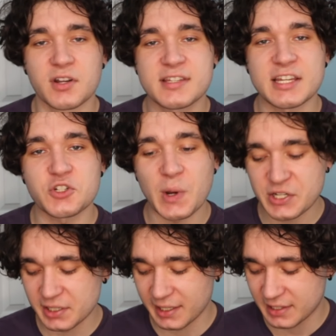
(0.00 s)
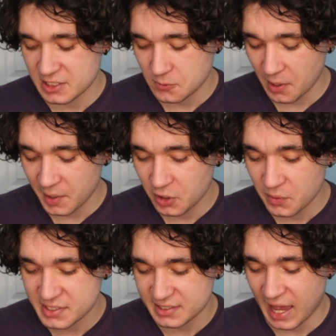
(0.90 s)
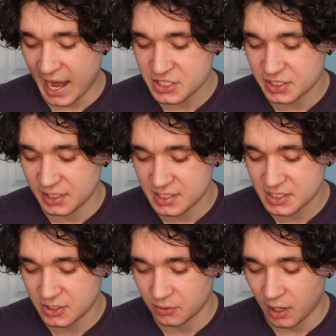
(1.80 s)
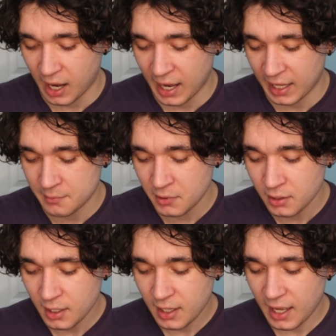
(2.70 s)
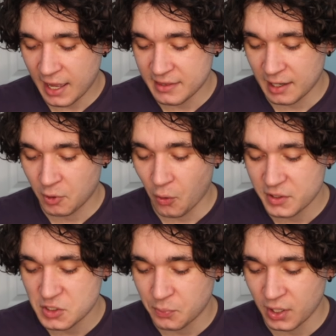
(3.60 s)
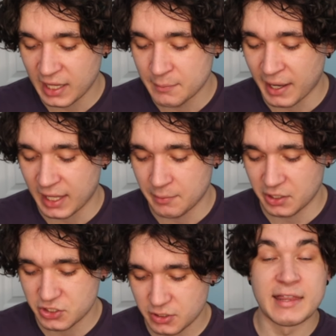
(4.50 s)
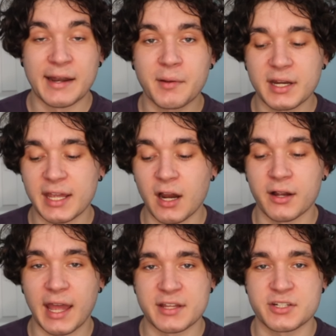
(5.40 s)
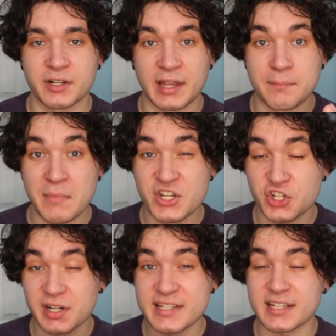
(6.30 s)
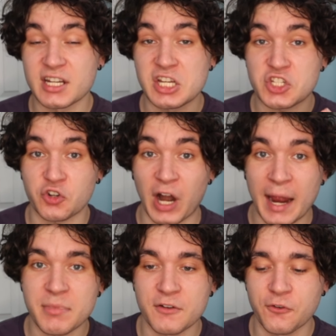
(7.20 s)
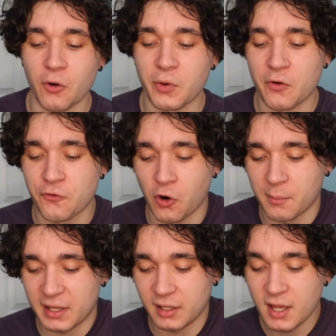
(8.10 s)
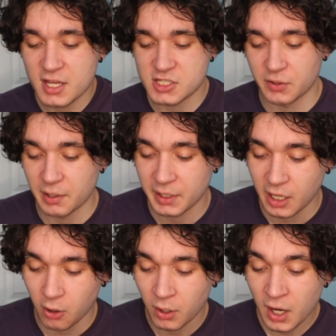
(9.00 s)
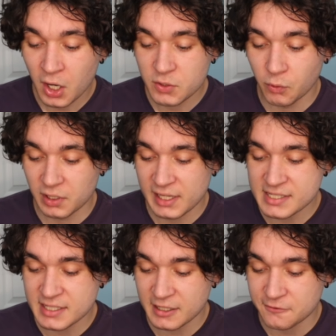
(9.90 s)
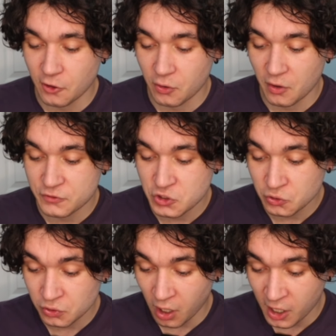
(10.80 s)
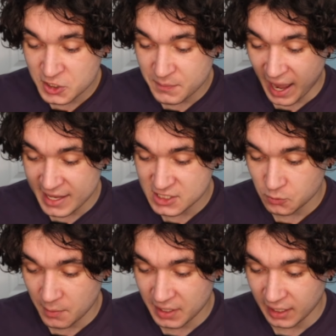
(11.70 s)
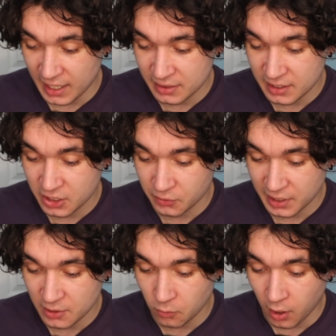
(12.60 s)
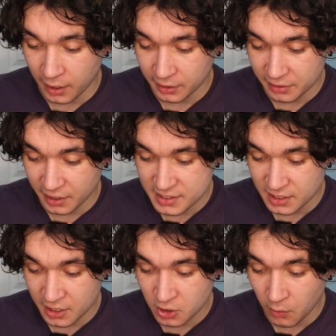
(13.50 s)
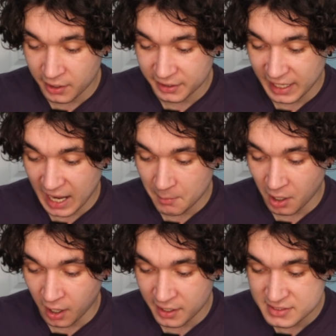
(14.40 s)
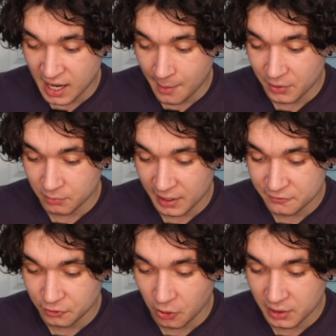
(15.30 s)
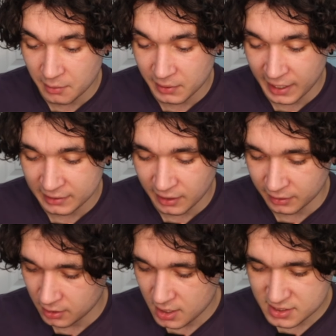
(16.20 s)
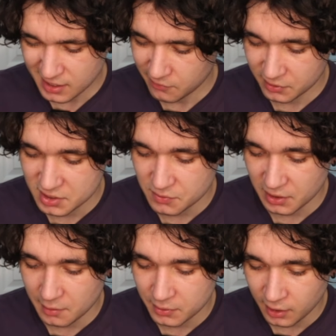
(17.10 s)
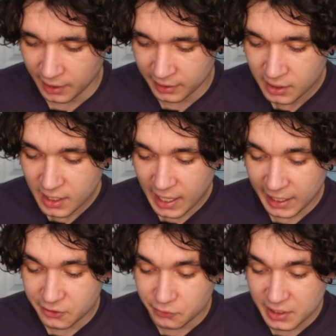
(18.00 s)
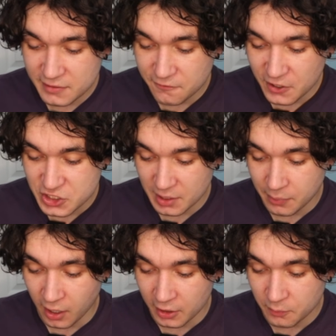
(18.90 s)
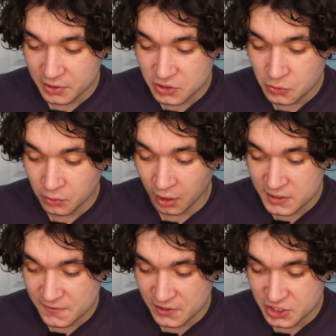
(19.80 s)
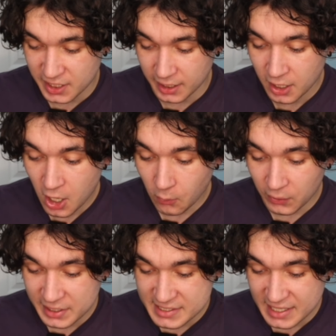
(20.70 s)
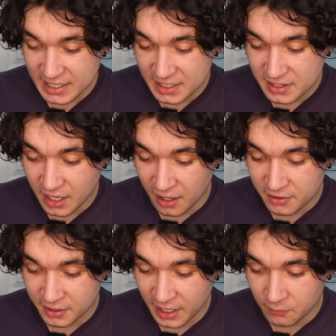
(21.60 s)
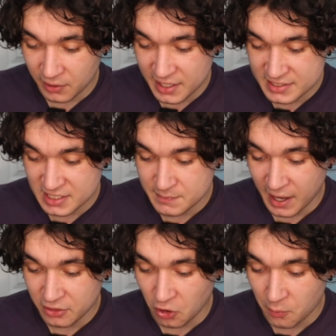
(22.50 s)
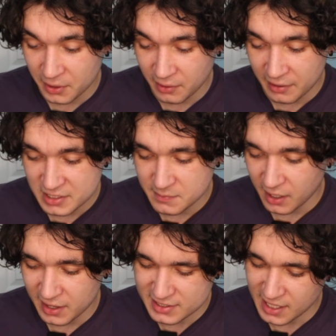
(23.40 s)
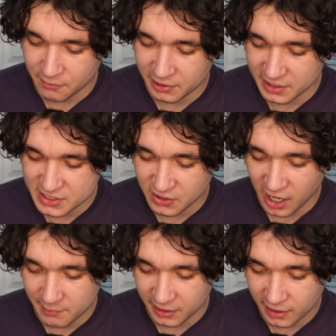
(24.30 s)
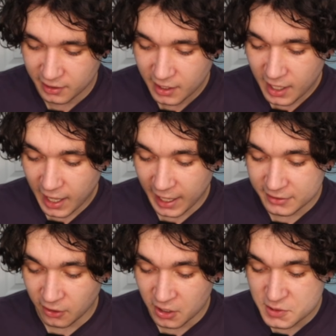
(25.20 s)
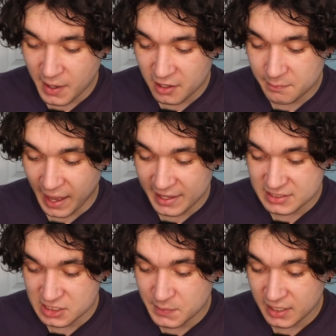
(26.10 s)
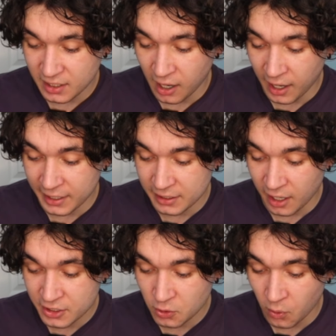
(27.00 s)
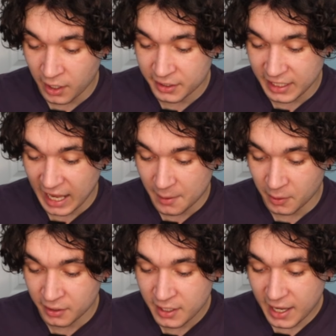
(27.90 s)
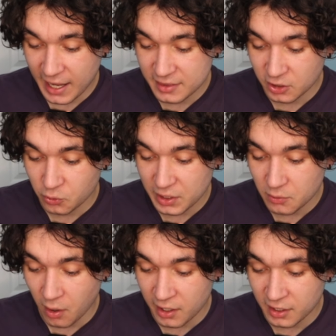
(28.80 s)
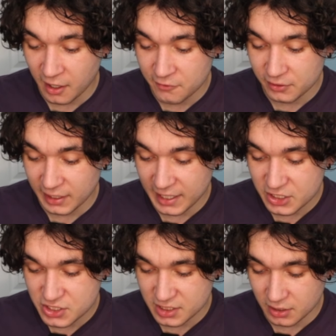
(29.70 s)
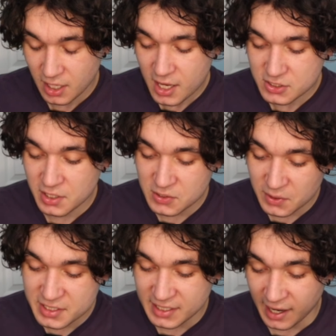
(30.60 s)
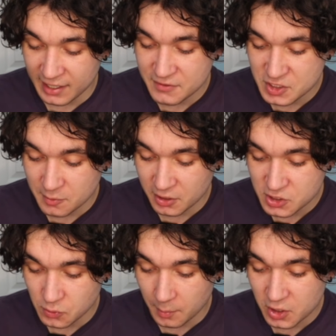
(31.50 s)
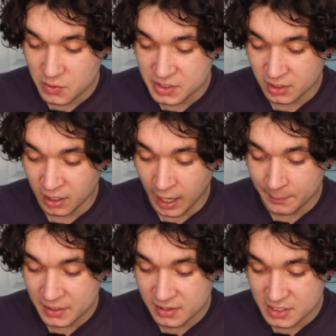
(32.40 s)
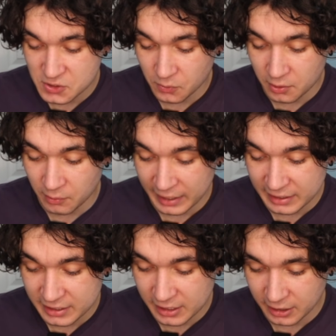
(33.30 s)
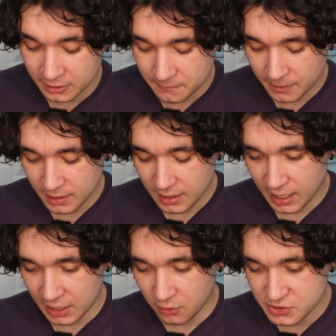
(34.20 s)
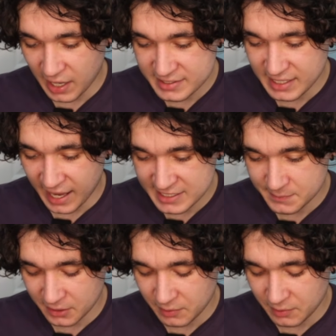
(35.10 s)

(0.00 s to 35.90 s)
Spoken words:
in a situation like this, what I'm gonna do is /describe, and then I'm going to put in my image. And then I'm gonna hit on enter, and then Midjourney is gonna describe the photo for me. So here we go. Realistic photo of 2 large bass swimming in the green water. There is underwater camera on top with red float and a black line. Some one doesn't really apply. A green fishing pond with 2 large fish in it. One is eating the other, and one has its mouth open around its body. It's not really describing it. A largemouth bass is being caught in an underwater camera in the green water of a lake. So this one is kind of similar. So what I'm gonna do is copy this one right here. And it also has the aspect